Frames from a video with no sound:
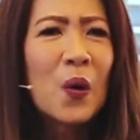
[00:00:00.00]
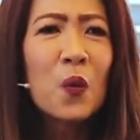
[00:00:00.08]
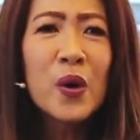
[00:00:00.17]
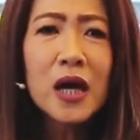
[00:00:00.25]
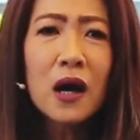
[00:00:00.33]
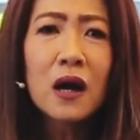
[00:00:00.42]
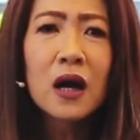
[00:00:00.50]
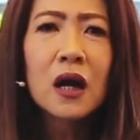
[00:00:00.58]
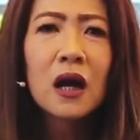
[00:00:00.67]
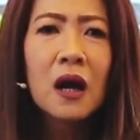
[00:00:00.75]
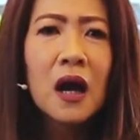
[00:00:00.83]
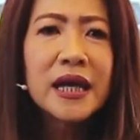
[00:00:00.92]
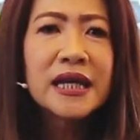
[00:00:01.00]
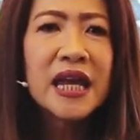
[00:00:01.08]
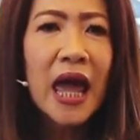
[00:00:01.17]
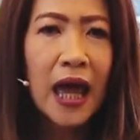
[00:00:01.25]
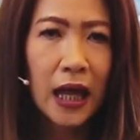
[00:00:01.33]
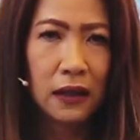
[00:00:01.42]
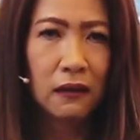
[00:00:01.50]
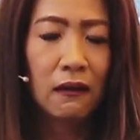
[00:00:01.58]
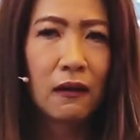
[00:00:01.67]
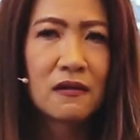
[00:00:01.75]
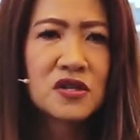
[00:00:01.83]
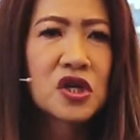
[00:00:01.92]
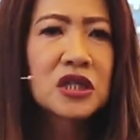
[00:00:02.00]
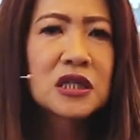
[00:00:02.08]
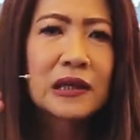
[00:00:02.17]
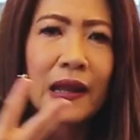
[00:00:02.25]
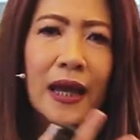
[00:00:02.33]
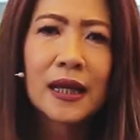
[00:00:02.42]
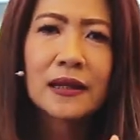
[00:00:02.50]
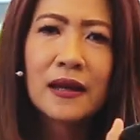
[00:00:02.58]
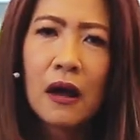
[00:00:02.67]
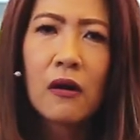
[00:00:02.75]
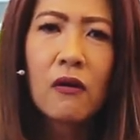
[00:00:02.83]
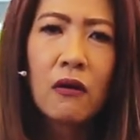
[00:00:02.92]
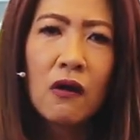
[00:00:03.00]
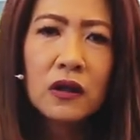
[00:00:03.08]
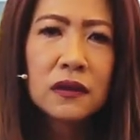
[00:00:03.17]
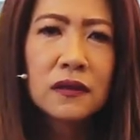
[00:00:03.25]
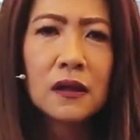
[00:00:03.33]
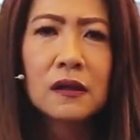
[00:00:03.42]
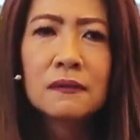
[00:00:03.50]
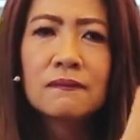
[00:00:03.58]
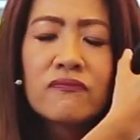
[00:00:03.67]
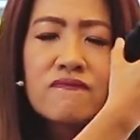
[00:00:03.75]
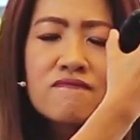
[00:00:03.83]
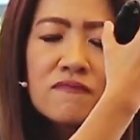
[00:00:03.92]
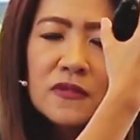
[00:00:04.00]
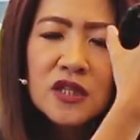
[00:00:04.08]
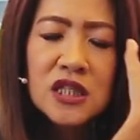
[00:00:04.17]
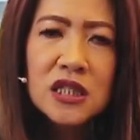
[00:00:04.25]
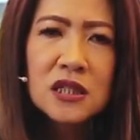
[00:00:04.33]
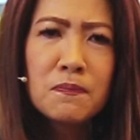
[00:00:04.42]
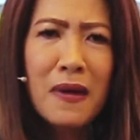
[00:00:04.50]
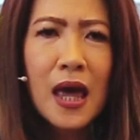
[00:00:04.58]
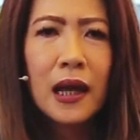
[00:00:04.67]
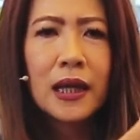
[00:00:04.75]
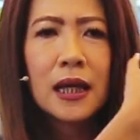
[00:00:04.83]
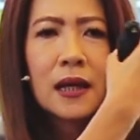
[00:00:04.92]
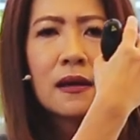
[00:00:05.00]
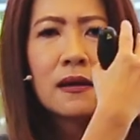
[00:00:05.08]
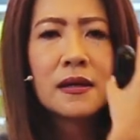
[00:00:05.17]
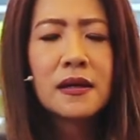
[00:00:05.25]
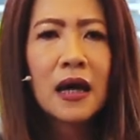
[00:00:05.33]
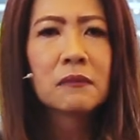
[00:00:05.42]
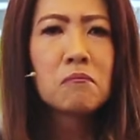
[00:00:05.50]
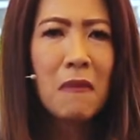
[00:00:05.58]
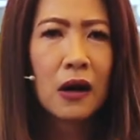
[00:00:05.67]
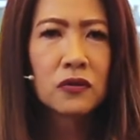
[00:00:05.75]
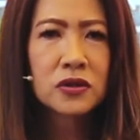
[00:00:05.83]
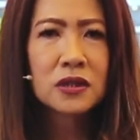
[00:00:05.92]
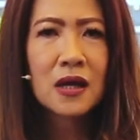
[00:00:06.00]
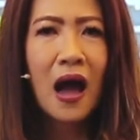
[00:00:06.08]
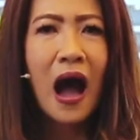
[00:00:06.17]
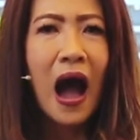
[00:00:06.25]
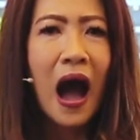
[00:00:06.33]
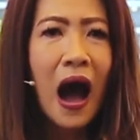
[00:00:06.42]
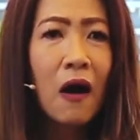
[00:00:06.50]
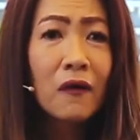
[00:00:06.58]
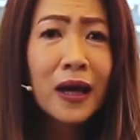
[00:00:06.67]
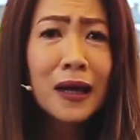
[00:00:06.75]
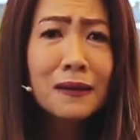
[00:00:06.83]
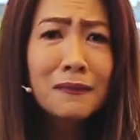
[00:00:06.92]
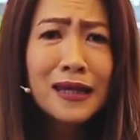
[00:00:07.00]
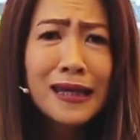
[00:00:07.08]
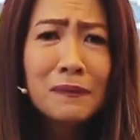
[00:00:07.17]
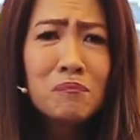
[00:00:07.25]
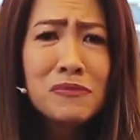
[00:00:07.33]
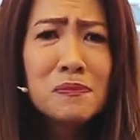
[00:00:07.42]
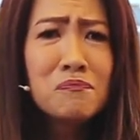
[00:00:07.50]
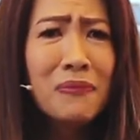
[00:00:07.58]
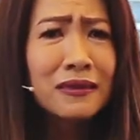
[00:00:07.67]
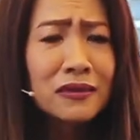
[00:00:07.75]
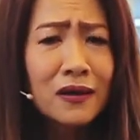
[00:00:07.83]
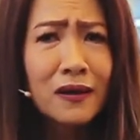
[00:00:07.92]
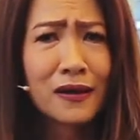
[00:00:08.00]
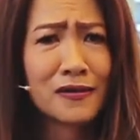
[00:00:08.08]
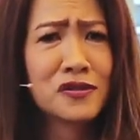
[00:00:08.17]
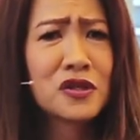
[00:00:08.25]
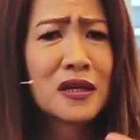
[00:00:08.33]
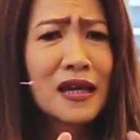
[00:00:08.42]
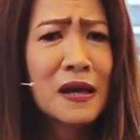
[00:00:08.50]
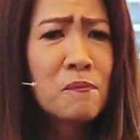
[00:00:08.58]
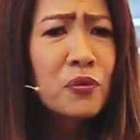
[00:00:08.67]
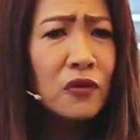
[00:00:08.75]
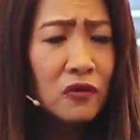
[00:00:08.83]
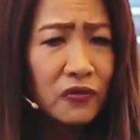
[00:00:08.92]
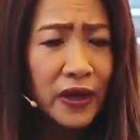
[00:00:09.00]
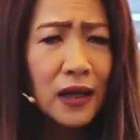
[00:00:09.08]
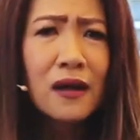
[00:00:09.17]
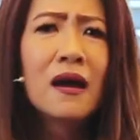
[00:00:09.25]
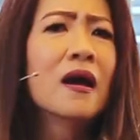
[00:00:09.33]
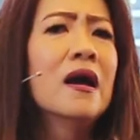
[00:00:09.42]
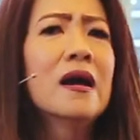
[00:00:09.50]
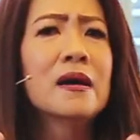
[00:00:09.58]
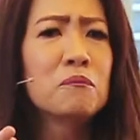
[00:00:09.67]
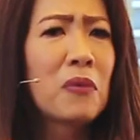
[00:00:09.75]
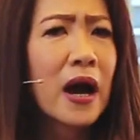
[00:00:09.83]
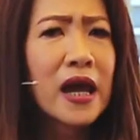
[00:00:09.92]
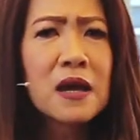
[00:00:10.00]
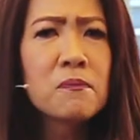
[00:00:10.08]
We are dead, just like that rotten, smelly, dead mouse. How can it be better? Improving? By